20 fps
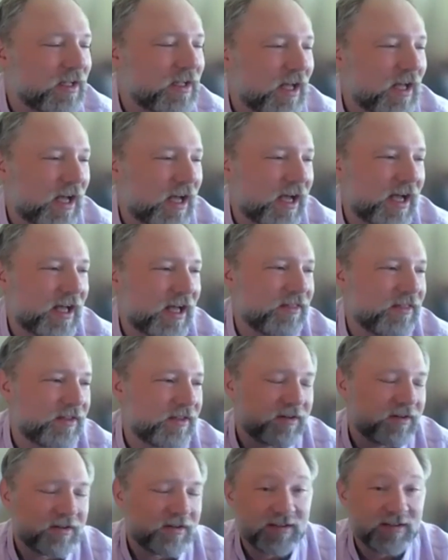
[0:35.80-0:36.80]
Uh,
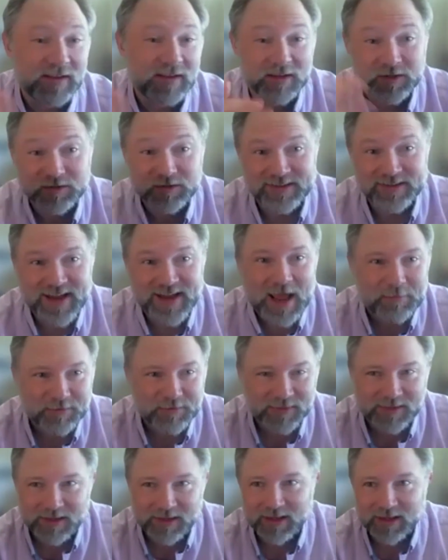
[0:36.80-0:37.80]
there, there's
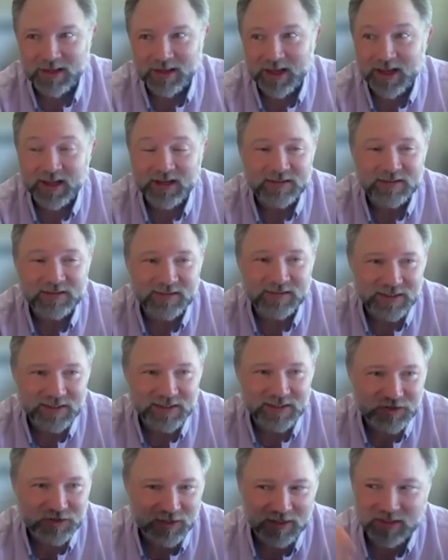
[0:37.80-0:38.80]
depth to
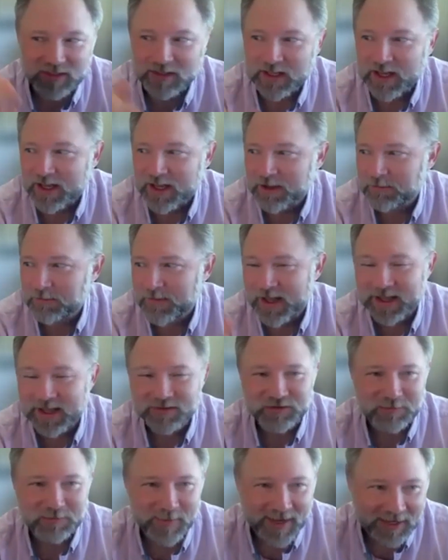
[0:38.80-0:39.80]
anesthesia, um,
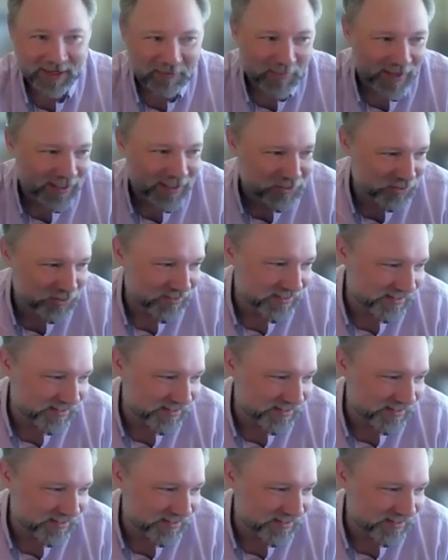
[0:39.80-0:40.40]
as you might imagine.